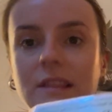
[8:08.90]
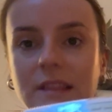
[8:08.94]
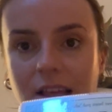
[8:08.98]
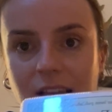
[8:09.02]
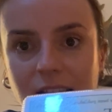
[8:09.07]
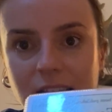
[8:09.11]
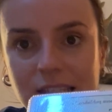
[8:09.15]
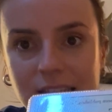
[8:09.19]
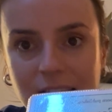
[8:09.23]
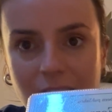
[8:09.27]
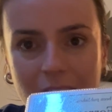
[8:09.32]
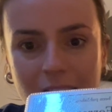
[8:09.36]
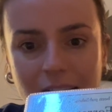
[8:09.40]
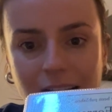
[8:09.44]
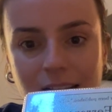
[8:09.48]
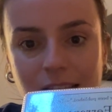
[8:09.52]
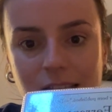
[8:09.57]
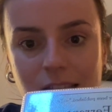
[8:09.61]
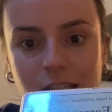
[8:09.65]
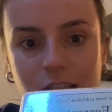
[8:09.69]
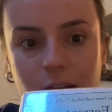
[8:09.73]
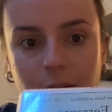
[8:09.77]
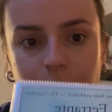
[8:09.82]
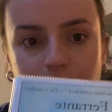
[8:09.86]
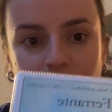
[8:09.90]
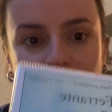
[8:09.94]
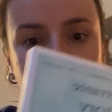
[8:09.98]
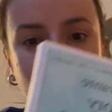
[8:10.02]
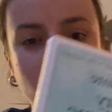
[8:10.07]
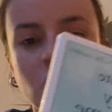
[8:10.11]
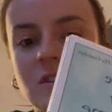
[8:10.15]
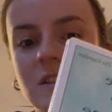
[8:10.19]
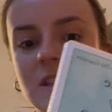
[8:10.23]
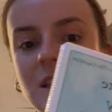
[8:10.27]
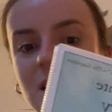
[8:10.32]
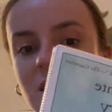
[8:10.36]
this next,
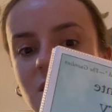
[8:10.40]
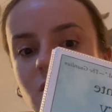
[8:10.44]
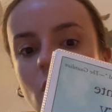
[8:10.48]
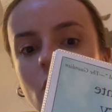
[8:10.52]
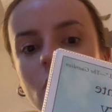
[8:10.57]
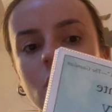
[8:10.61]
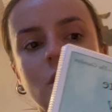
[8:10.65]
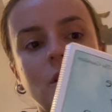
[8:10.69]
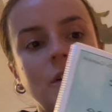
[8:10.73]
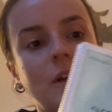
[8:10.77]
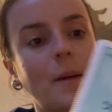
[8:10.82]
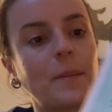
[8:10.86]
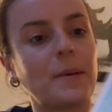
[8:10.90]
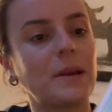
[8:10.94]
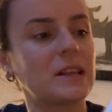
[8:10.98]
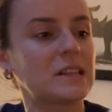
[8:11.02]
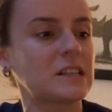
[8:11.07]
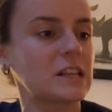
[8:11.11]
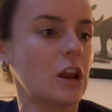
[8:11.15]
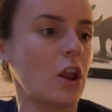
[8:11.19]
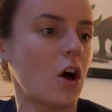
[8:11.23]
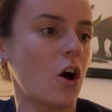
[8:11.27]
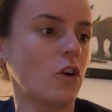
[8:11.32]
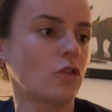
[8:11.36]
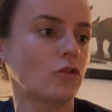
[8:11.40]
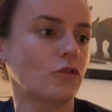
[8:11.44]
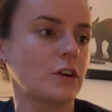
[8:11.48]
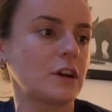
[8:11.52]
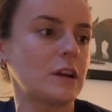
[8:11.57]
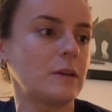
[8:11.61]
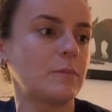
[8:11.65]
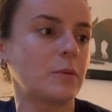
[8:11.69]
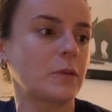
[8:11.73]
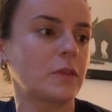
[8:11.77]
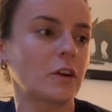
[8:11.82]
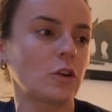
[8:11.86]
because these are, I mean, it's a long
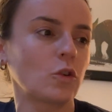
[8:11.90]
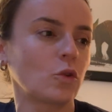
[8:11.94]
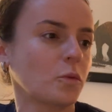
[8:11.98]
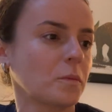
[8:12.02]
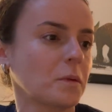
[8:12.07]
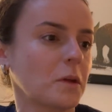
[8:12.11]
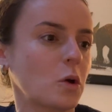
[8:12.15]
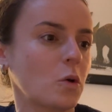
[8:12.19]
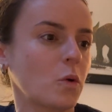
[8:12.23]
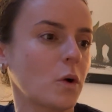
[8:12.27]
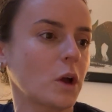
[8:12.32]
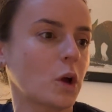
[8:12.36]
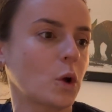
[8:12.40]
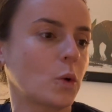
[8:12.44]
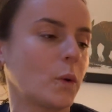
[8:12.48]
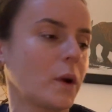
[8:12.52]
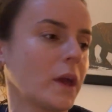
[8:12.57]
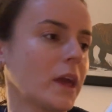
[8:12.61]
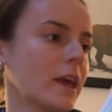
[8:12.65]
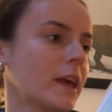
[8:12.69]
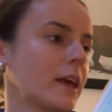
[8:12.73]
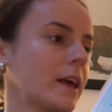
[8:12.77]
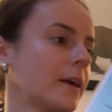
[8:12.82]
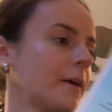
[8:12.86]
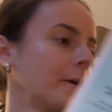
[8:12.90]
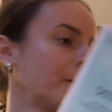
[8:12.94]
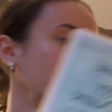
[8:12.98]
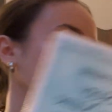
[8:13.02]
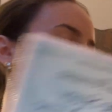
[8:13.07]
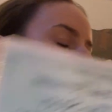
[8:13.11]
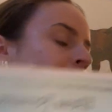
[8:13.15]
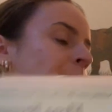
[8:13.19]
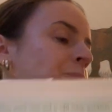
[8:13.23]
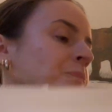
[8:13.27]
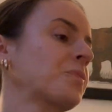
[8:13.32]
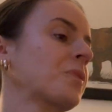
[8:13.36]
read, but they're normally quite quick.
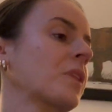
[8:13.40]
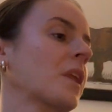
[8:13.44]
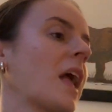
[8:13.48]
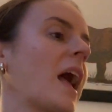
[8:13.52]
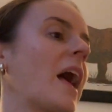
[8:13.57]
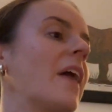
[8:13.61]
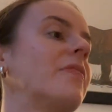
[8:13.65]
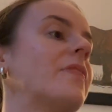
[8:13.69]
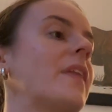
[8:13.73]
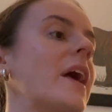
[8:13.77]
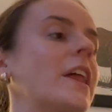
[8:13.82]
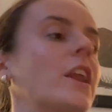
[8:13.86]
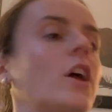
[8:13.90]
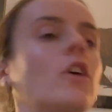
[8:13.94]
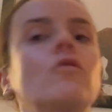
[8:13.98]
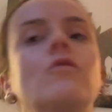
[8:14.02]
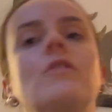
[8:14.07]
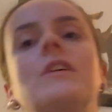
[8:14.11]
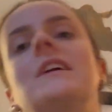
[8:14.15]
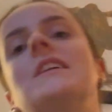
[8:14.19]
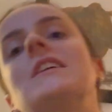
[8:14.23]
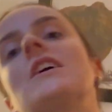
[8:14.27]
And then I'll read